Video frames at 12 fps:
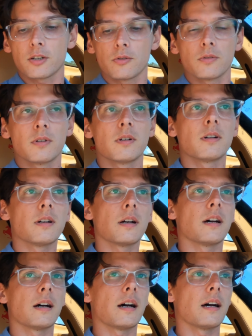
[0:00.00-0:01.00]
so
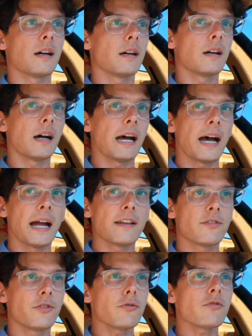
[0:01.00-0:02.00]

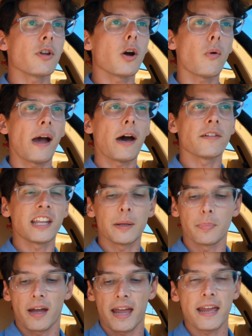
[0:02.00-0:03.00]
I do know how
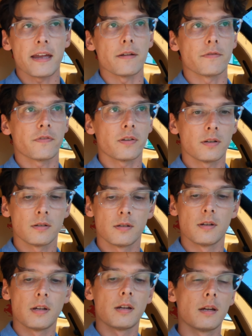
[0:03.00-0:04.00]
they behave
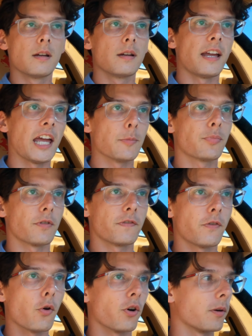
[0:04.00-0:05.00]
and
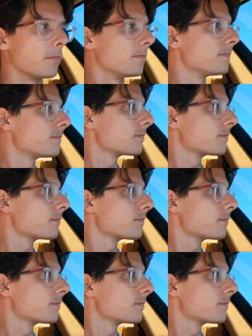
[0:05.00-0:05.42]
perform.